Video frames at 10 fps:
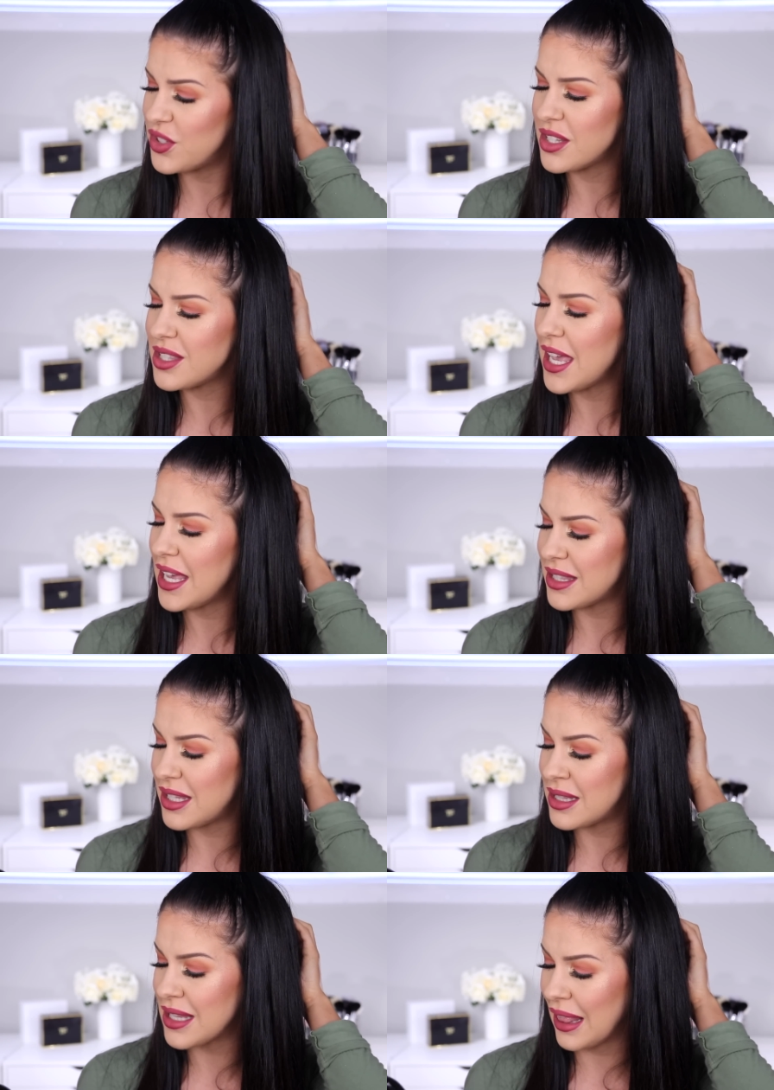This is the
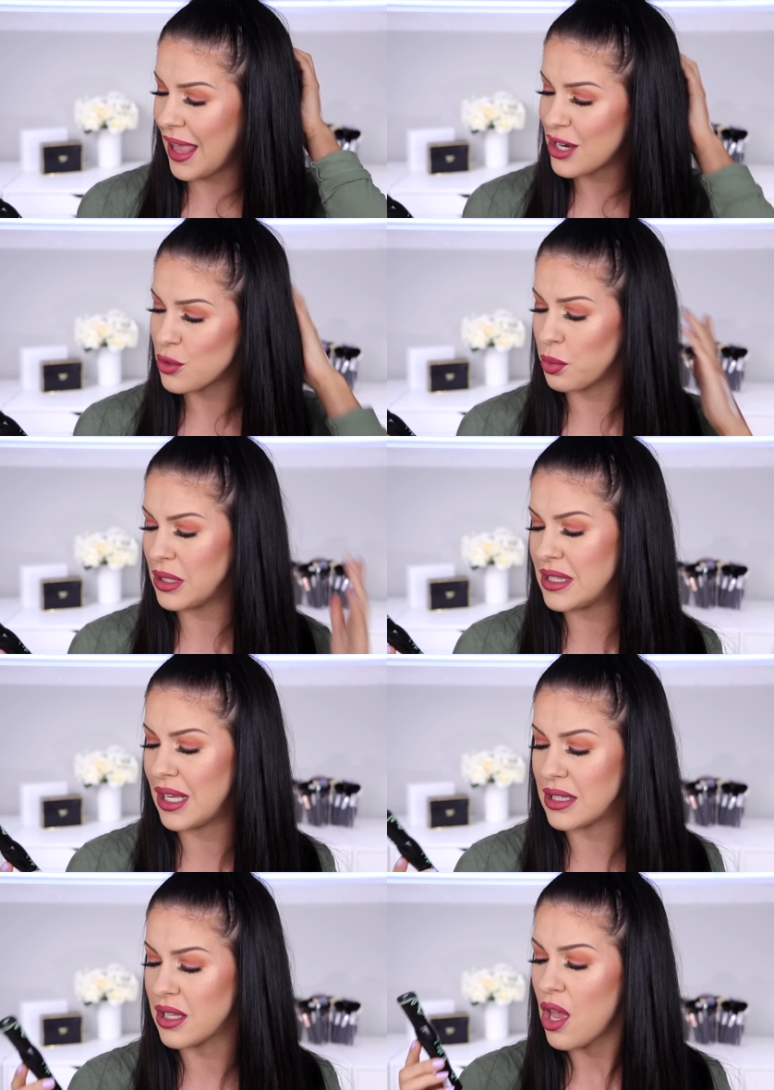Essence Lash
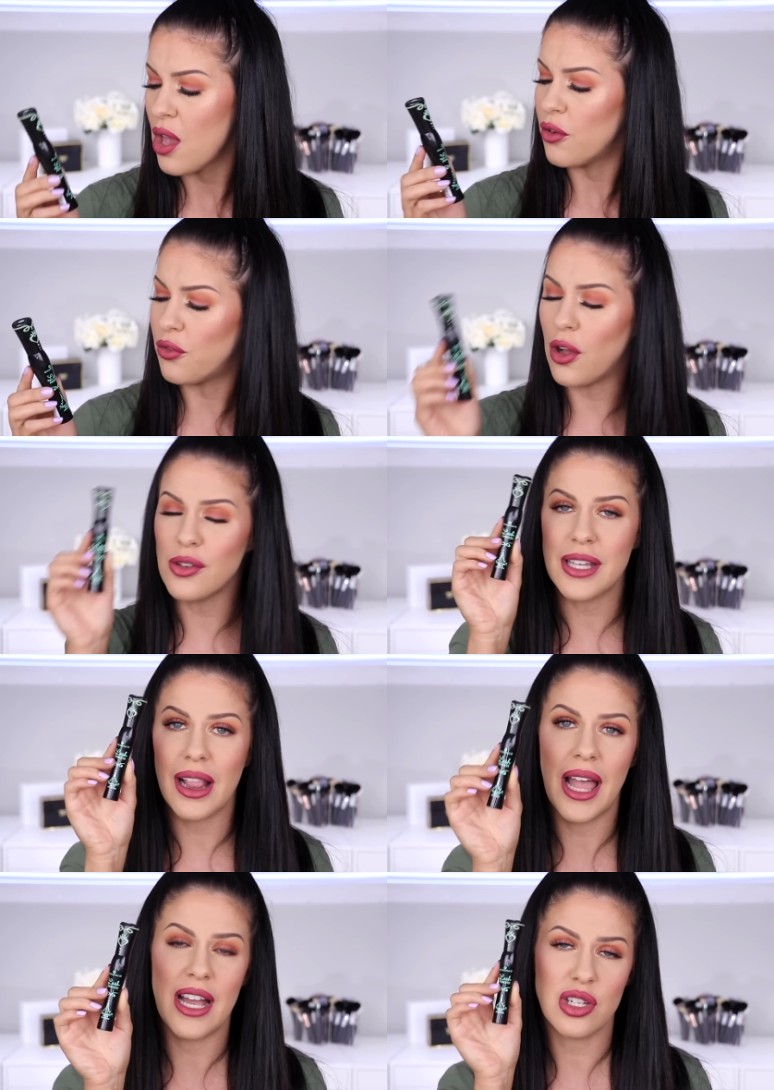Princess False
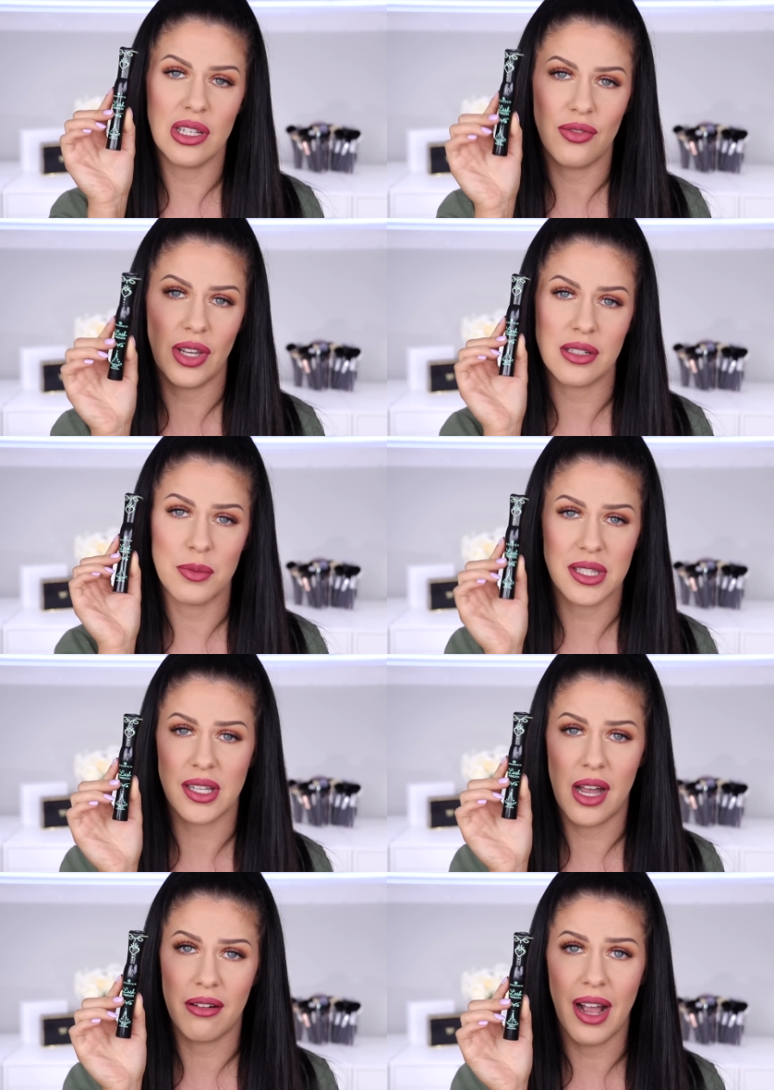Lash Effect
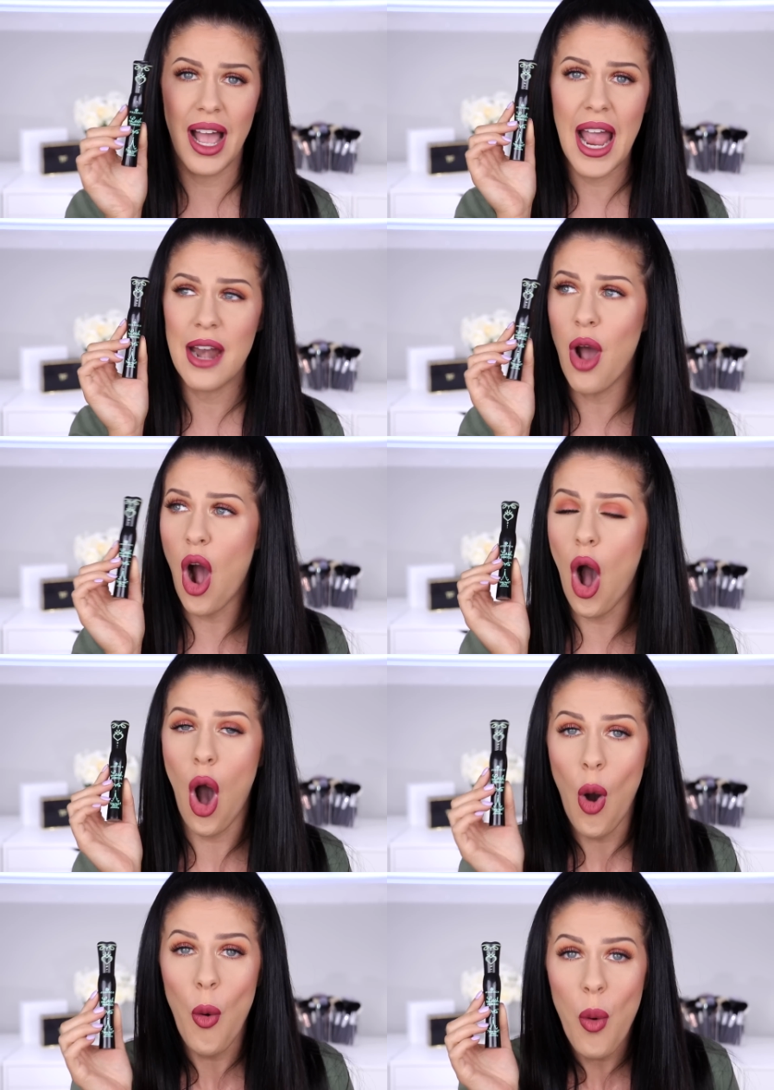Mascara, and
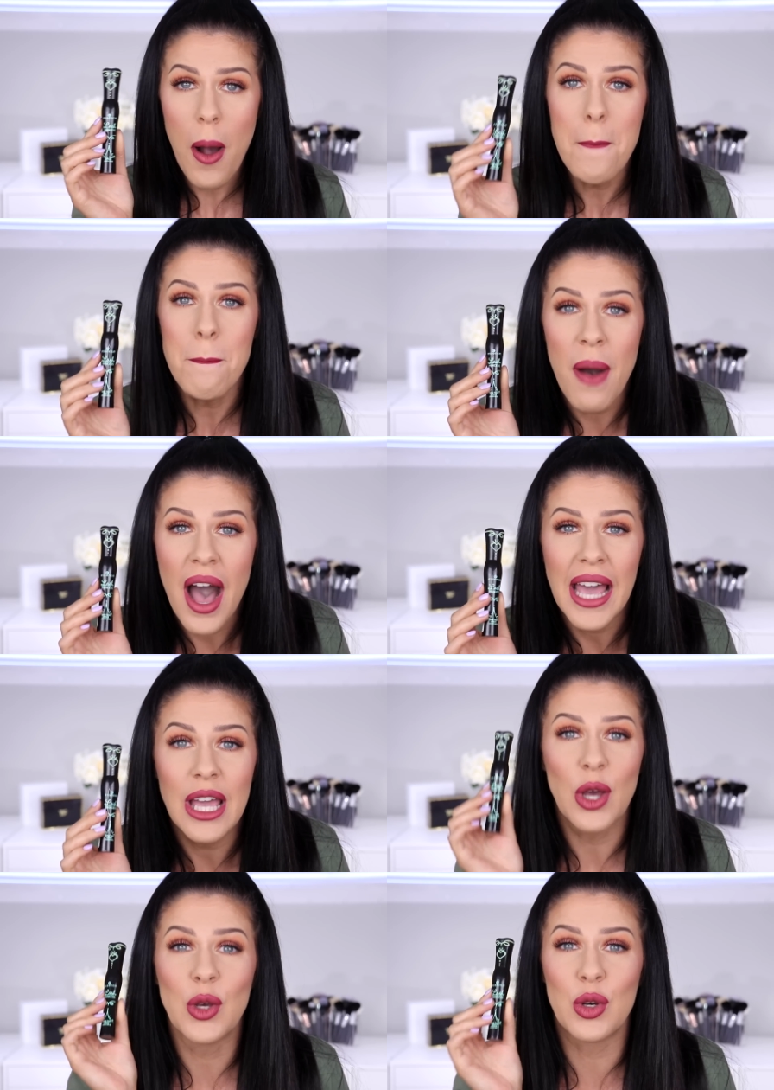oh my
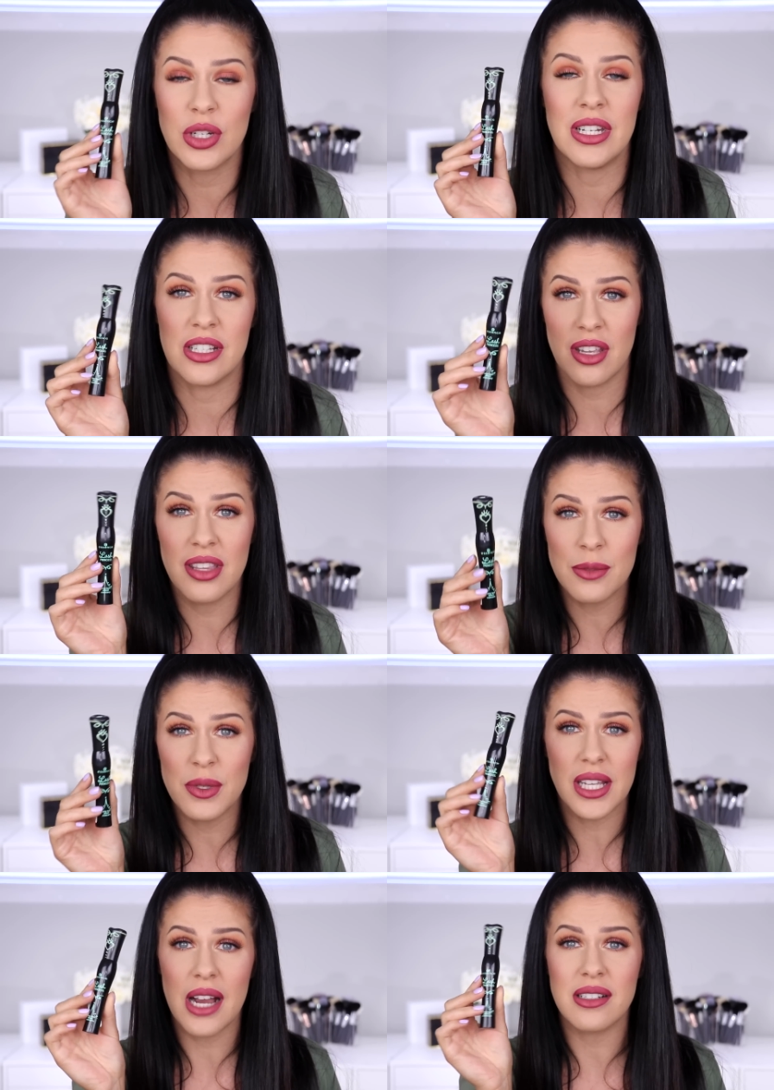goodness. So this
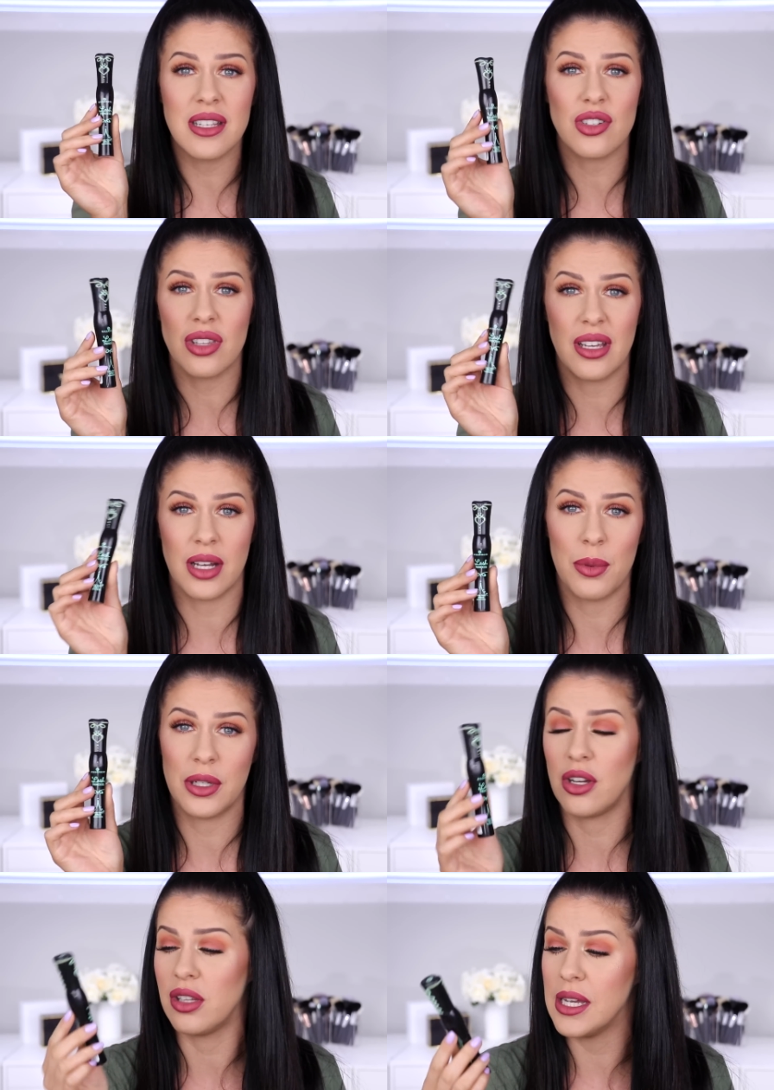mascara is literally a couple
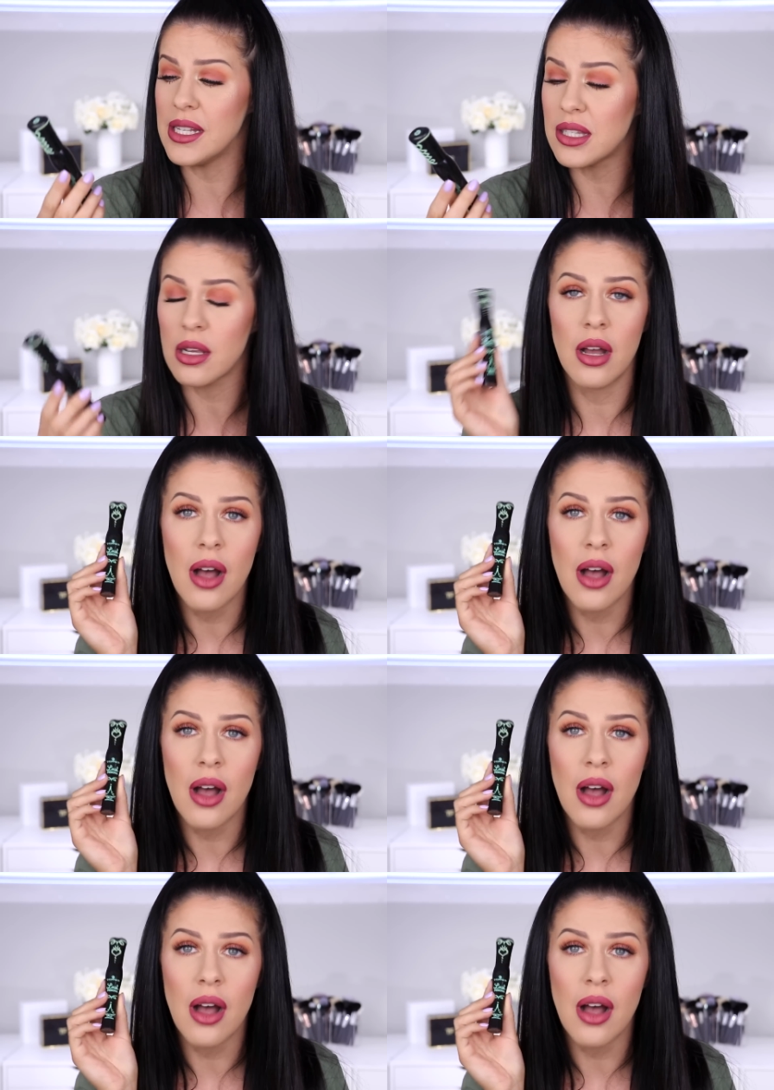of dollars.